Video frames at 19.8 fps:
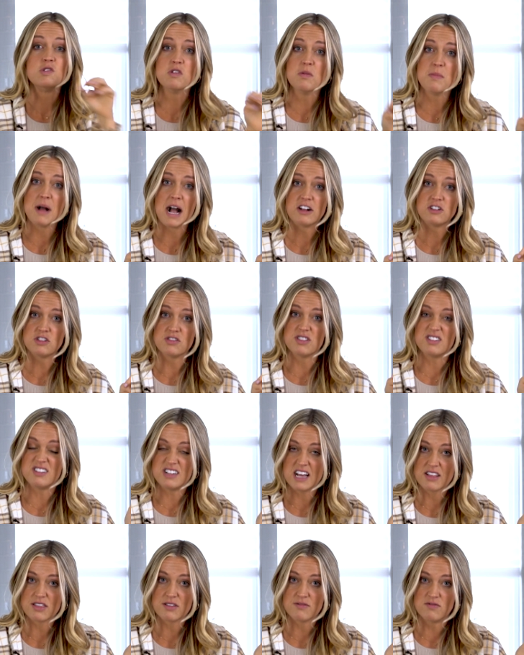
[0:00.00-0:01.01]
you imagine the
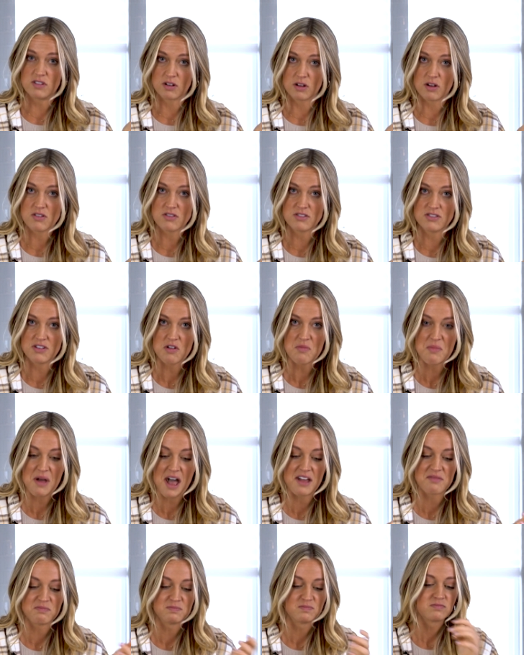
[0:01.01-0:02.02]
death of Nicole the
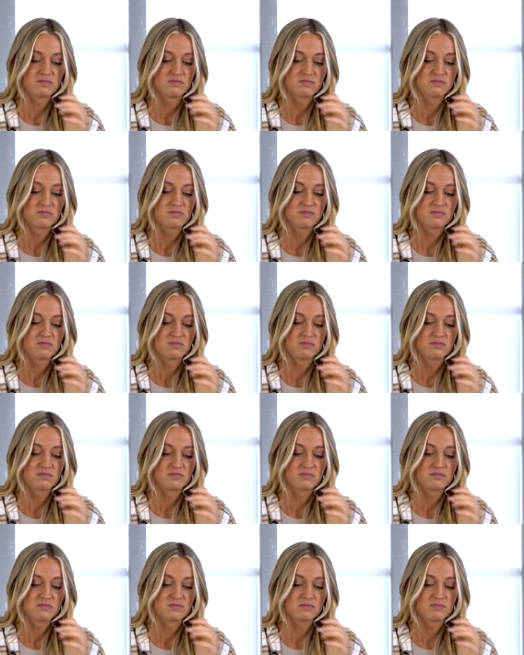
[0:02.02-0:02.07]
Nomad?